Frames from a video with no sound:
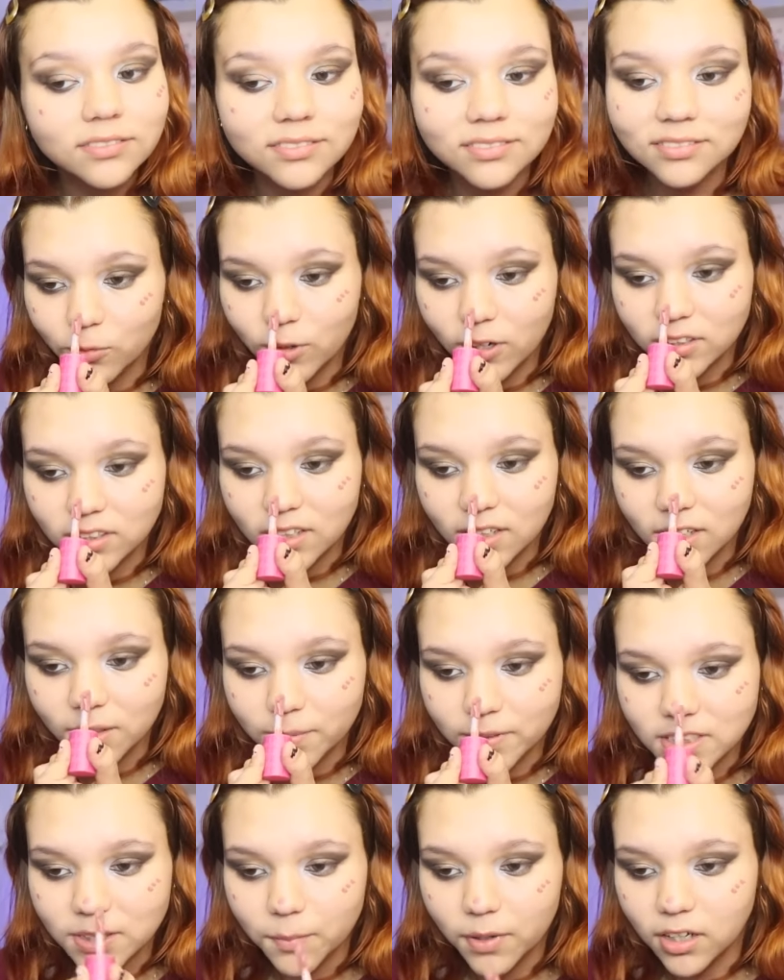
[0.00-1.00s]
And we're also gonna
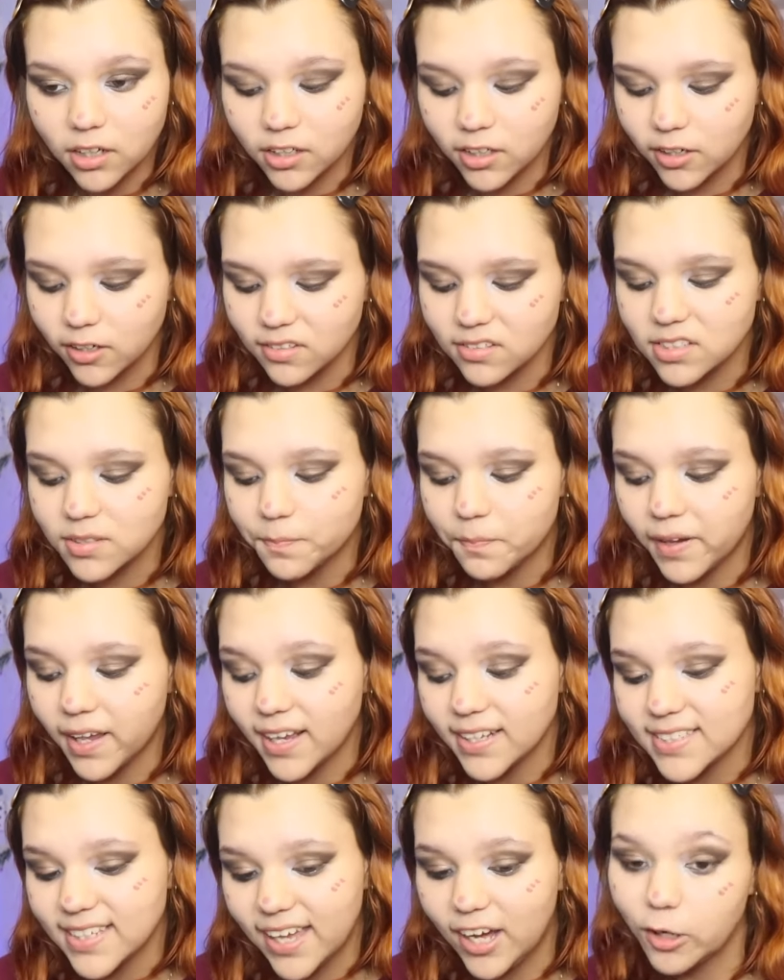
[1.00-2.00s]
put some on our nose
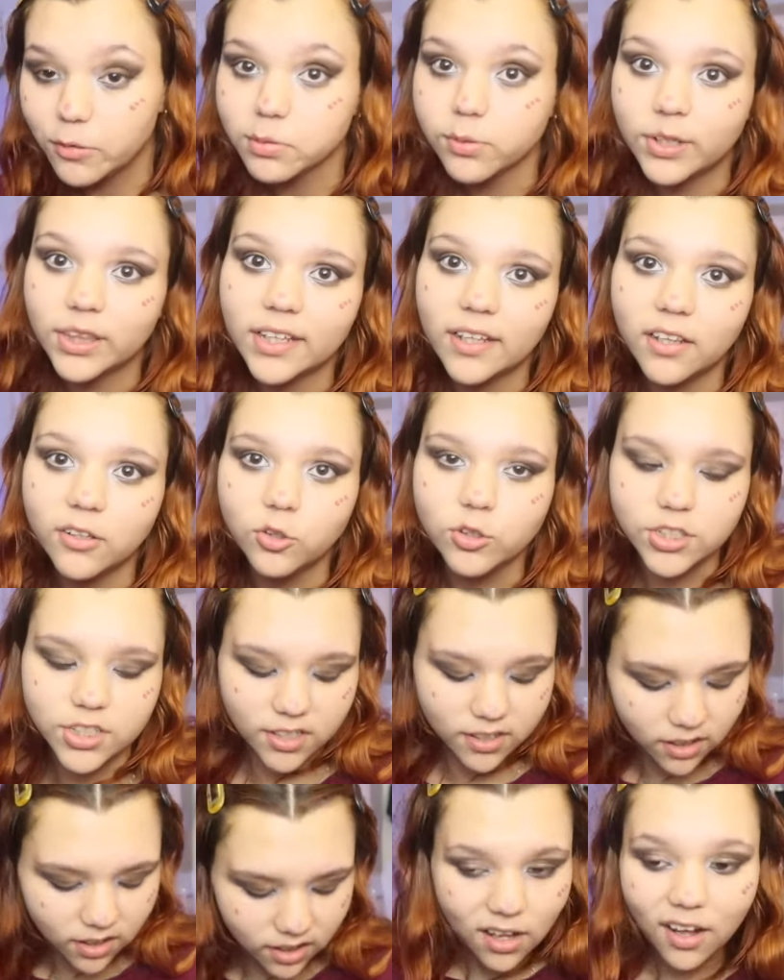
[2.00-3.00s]
because it helps with the
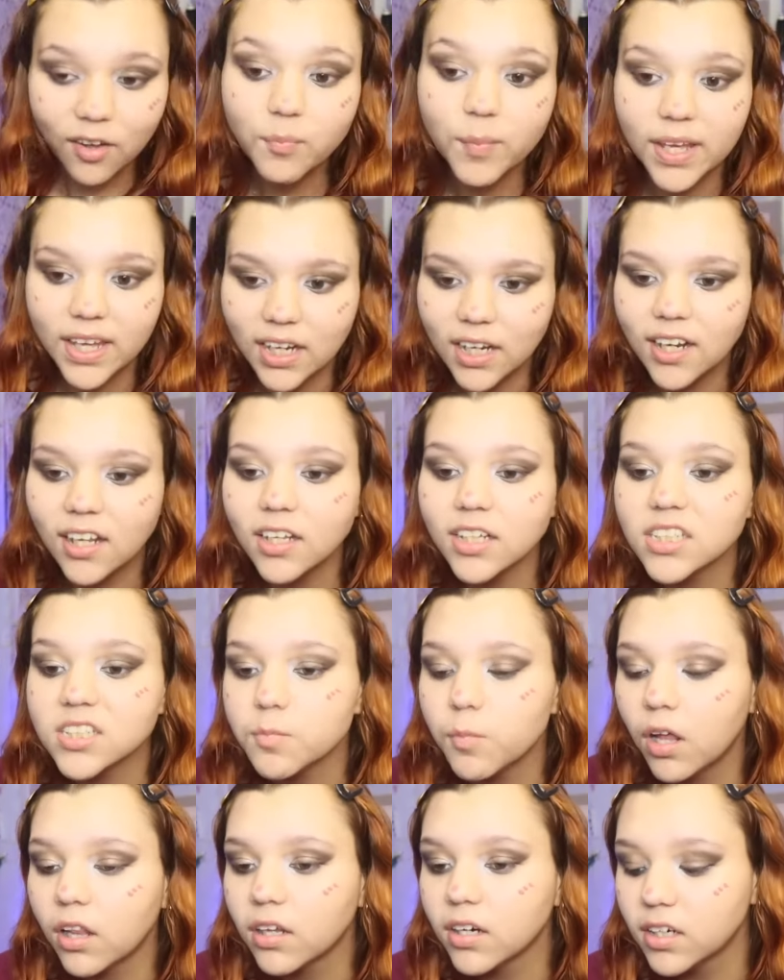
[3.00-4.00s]
illusion of making it look
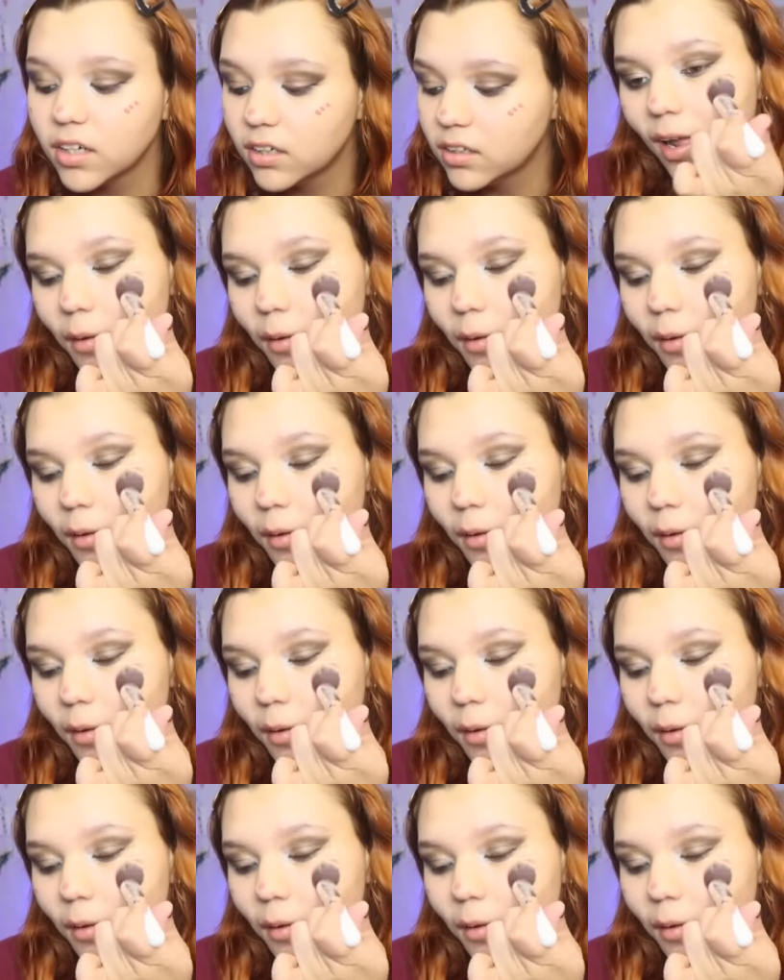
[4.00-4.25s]
smaller.